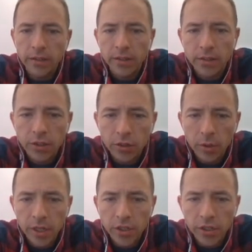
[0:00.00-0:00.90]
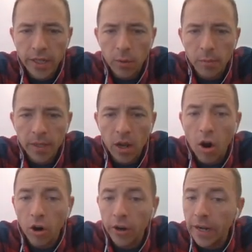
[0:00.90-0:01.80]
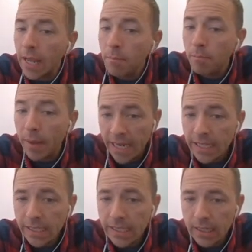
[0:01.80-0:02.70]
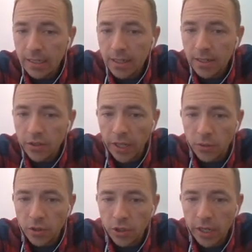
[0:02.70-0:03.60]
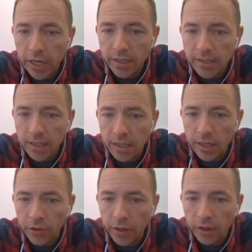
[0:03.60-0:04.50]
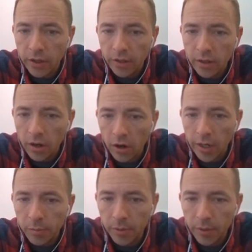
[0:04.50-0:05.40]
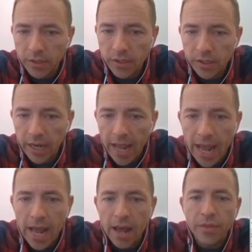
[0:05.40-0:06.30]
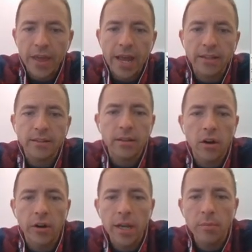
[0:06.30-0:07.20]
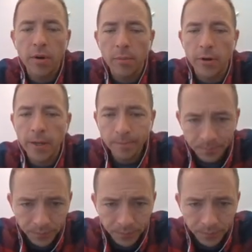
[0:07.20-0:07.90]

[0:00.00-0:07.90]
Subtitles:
In this situation, that would be RNA based. So that's what you're kind of seeing here. The RNA polymerase is going to add that RNA primer in.